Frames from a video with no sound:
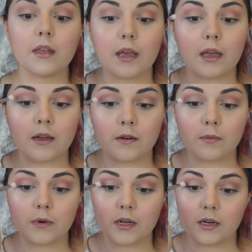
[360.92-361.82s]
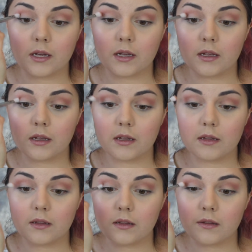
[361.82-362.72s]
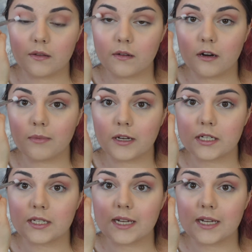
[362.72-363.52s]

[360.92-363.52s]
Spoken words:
And we're gonna start by just